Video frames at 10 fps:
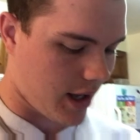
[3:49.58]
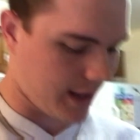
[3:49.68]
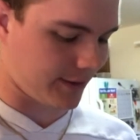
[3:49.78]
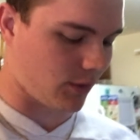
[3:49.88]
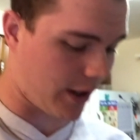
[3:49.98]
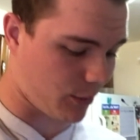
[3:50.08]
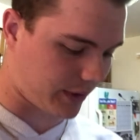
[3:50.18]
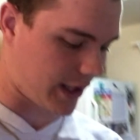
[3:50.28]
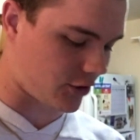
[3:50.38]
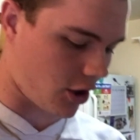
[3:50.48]
And so I
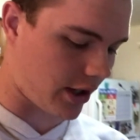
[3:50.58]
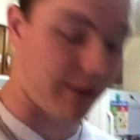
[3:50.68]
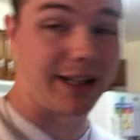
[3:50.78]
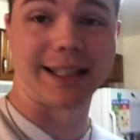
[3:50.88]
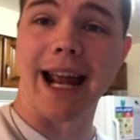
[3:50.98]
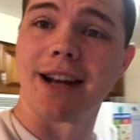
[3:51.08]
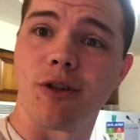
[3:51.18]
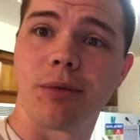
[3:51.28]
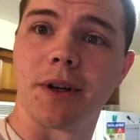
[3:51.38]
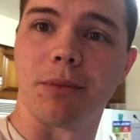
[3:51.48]
opened that jar and I realized I hadn't
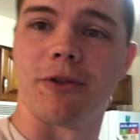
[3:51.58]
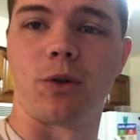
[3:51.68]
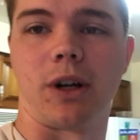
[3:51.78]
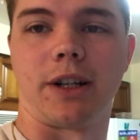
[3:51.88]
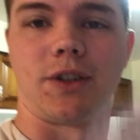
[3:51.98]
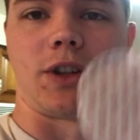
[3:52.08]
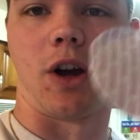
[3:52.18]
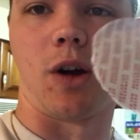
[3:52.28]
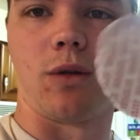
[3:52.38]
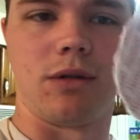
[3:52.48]
opened it before,
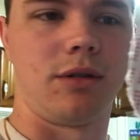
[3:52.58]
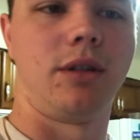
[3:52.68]
so